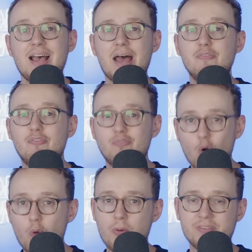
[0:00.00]
and
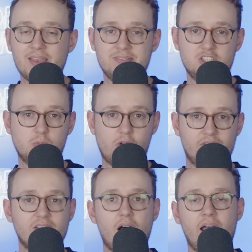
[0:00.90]
4 percentage
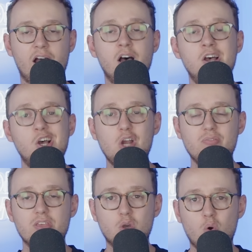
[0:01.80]
points higher
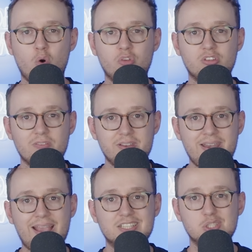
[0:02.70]
over the course of the
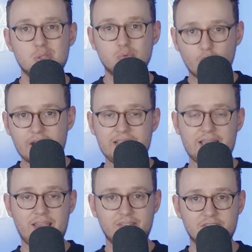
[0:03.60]
next 3
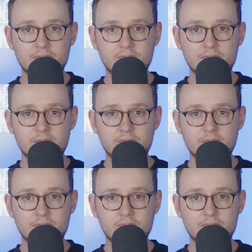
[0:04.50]
years.